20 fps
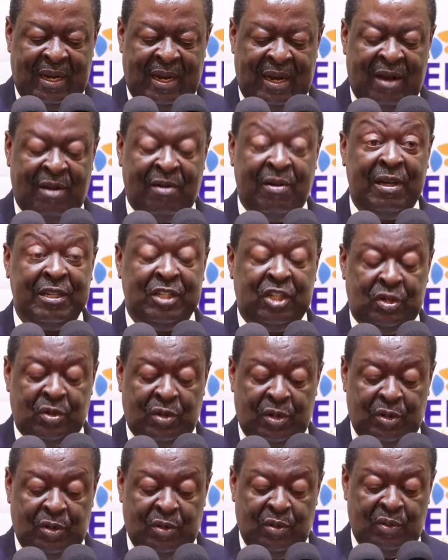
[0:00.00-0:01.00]
I
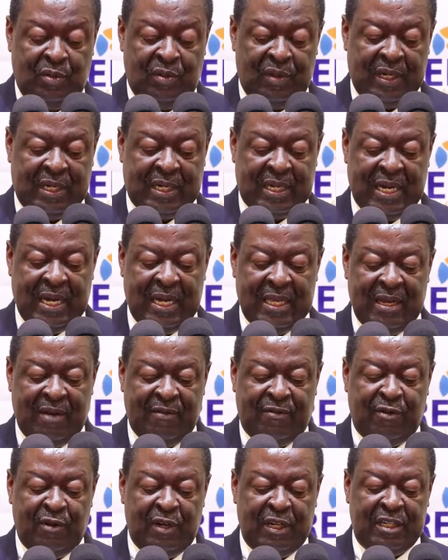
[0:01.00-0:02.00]
assure you that
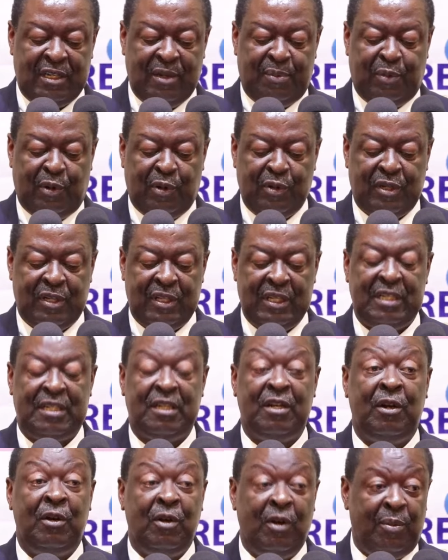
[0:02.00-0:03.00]
Kenya fully supports
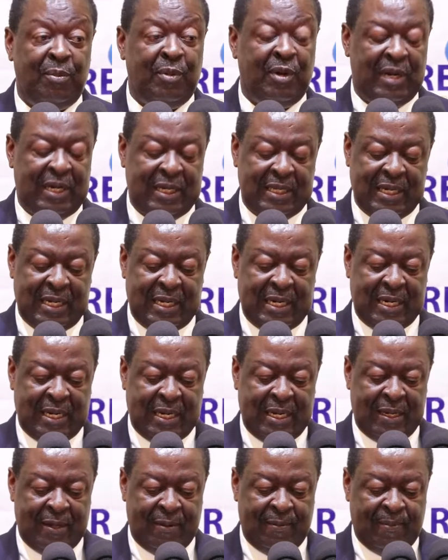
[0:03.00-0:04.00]
this global
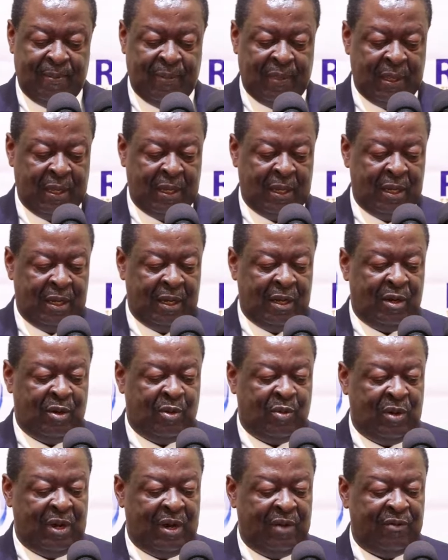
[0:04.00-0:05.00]
agenda.
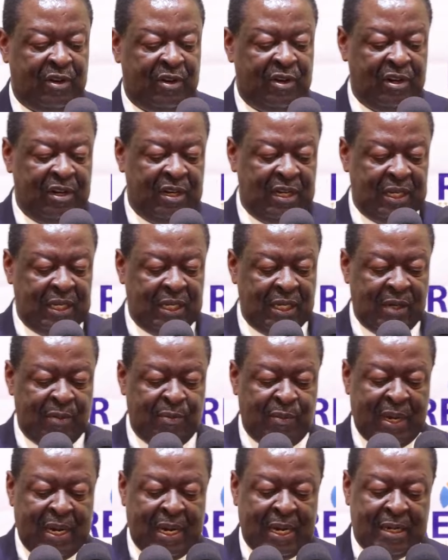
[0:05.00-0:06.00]
We already
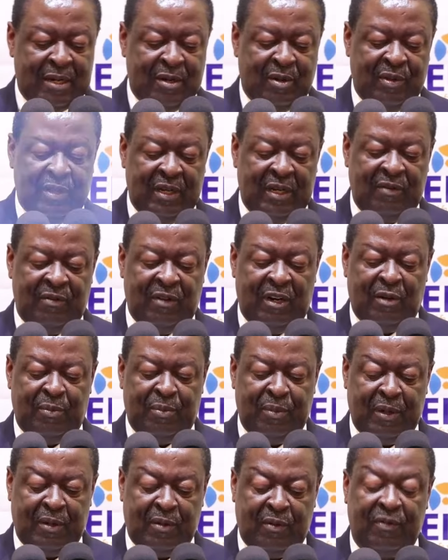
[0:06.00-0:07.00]
embarked on the
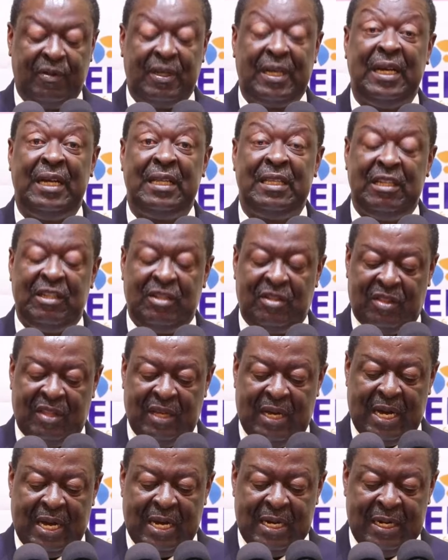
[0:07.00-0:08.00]
development of Kenya's
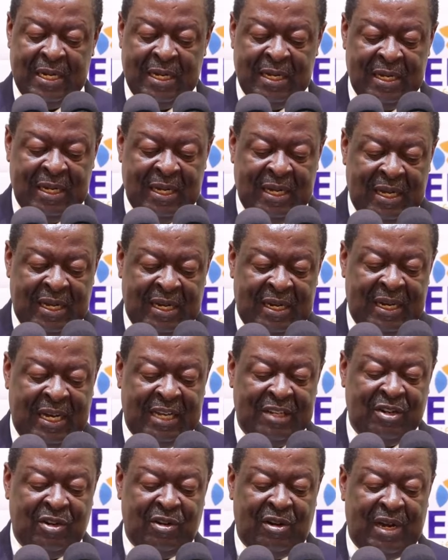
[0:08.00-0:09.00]
third
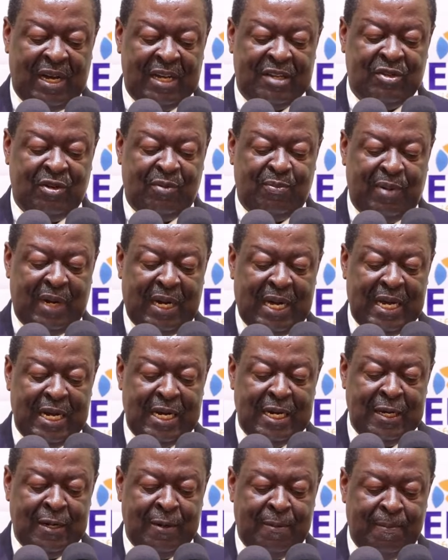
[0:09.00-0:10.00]
National Action
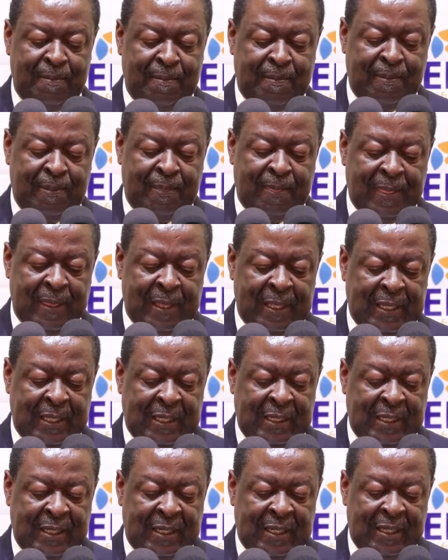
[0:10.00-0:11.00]
Plan,
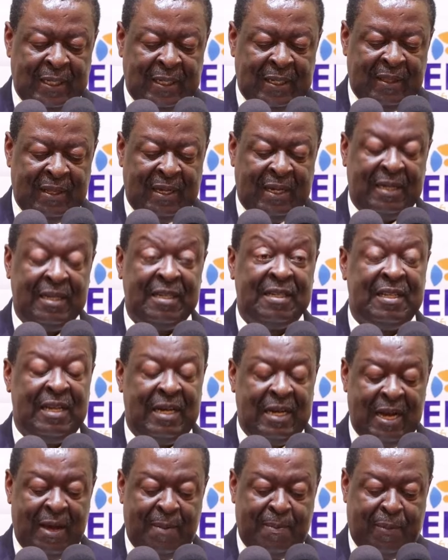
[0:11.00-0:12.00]
that is
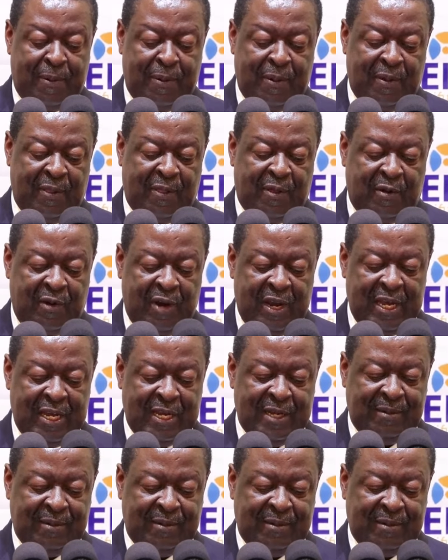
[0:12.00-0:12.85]
the NAP3.